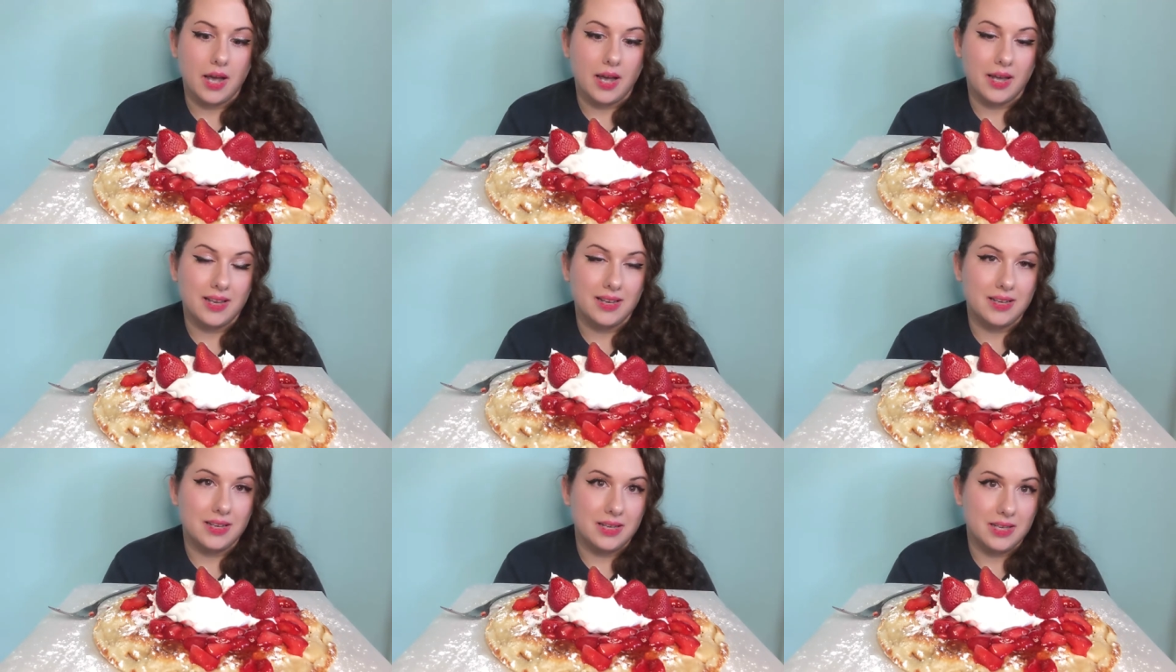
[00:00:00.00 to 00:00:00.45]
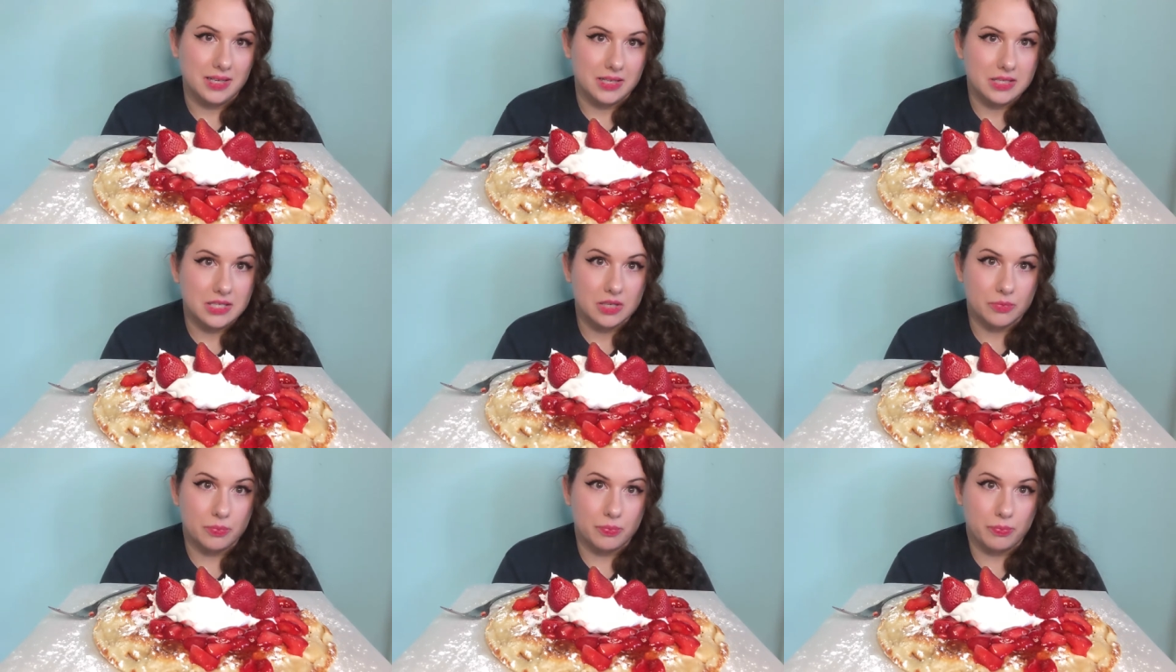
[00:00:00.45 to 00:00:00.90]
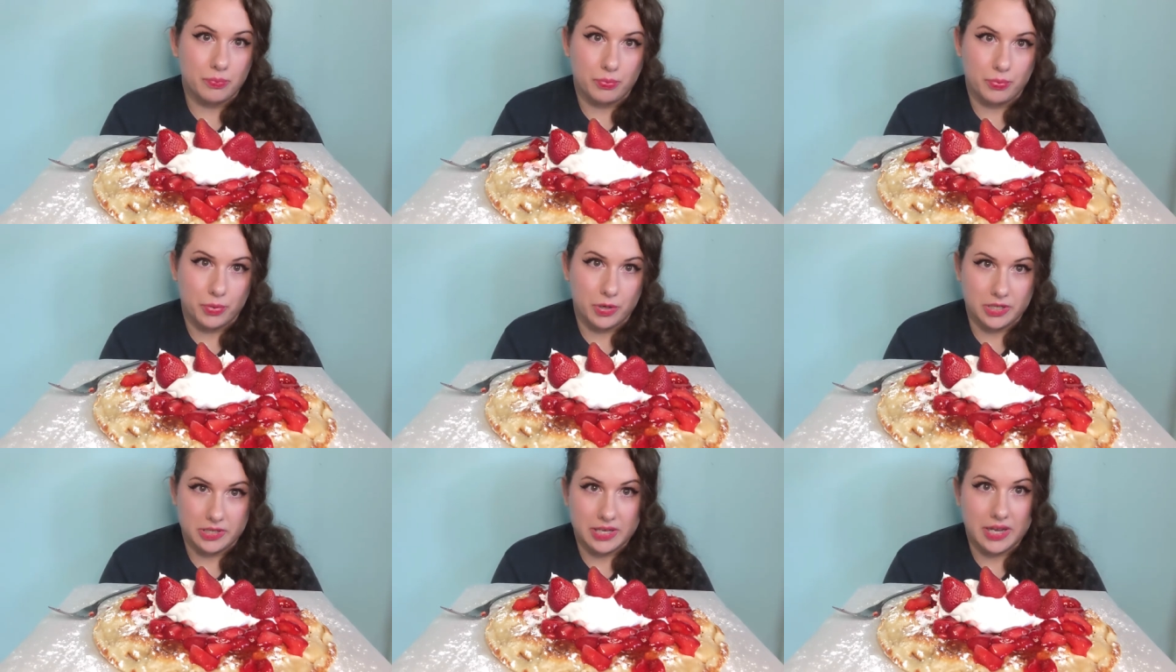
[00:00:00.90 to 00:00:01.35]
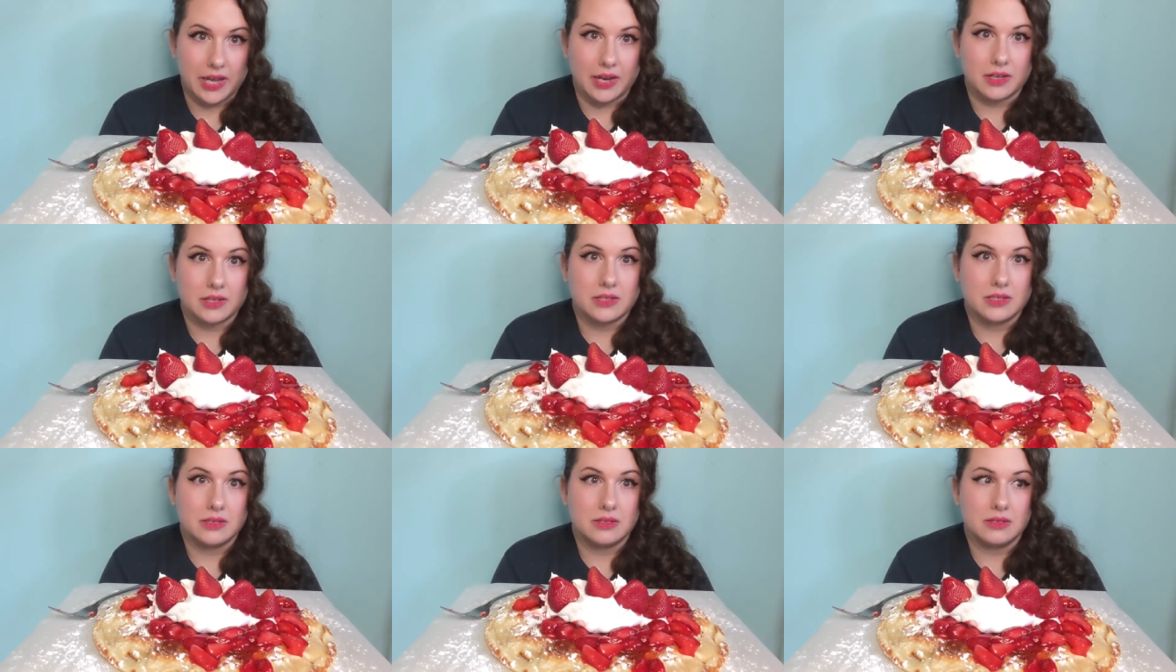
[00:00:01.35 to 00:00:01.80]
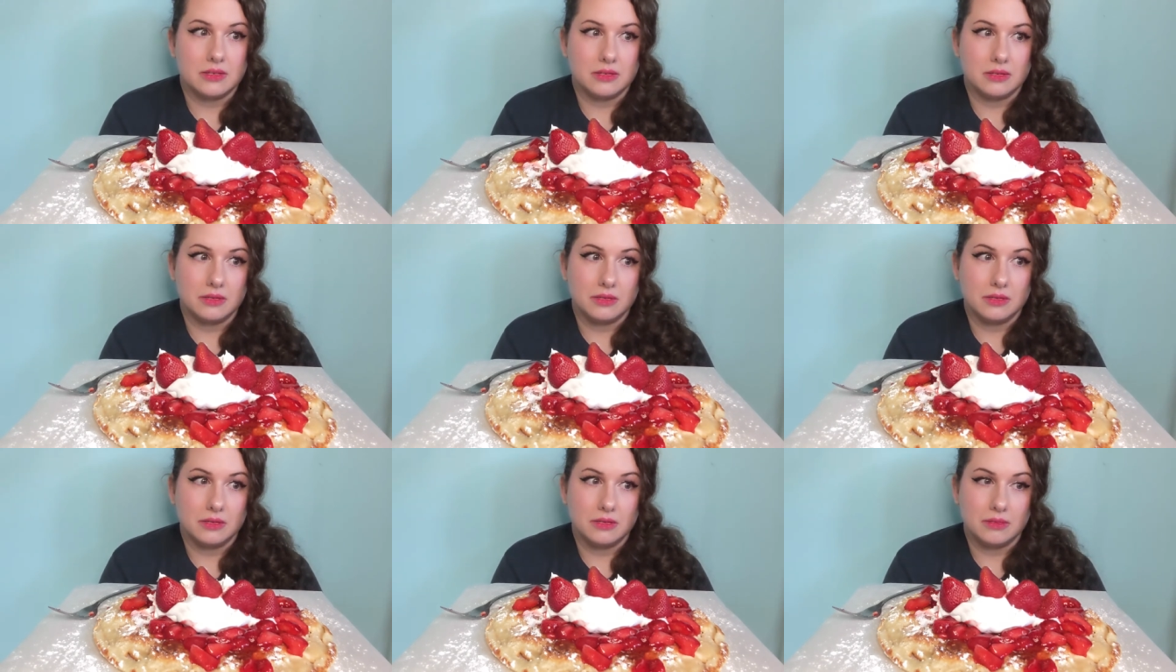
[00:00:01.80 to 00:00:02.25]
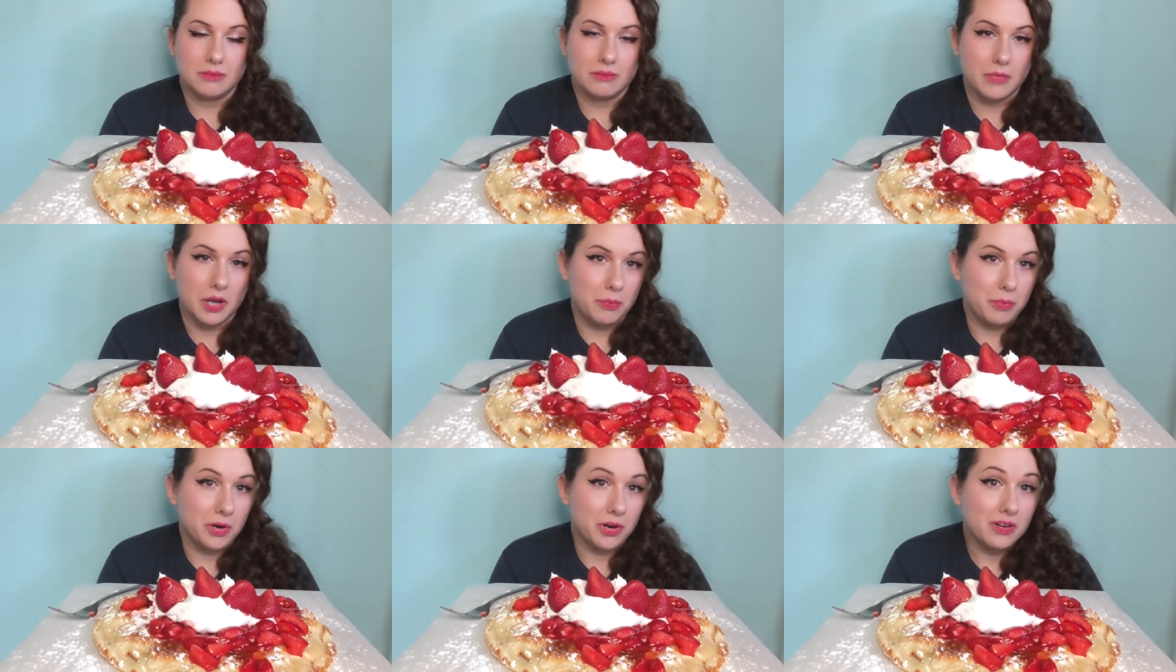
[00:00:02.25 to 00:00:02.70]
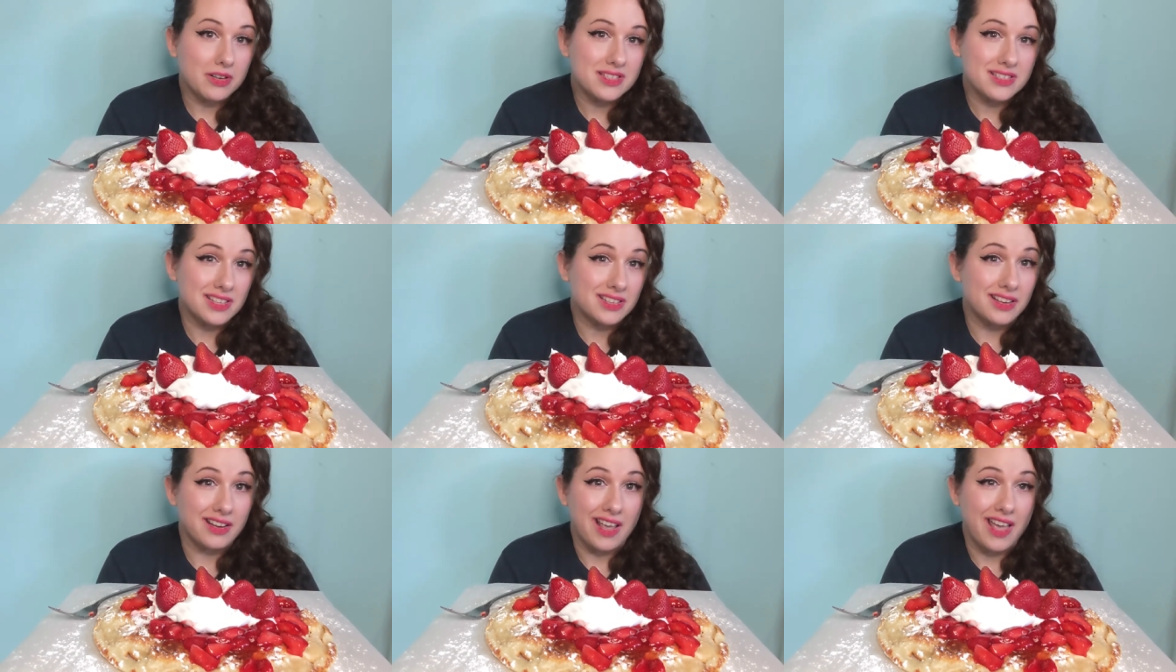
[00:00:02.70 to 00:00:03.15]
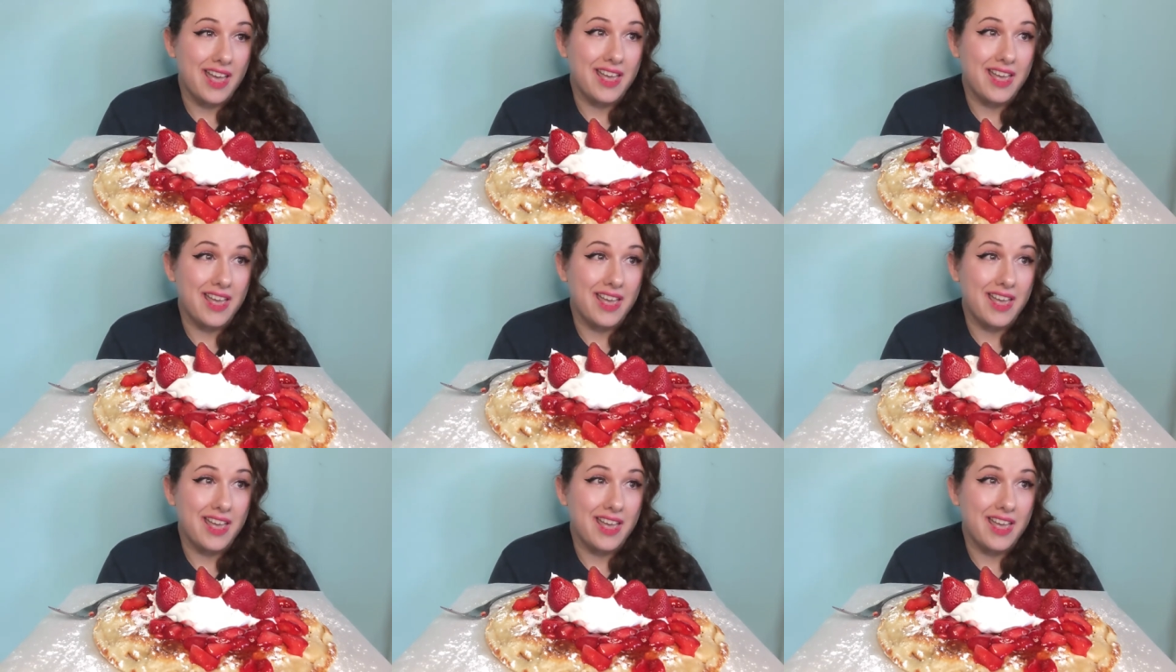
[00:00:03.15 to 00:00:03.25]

I need to protect my person.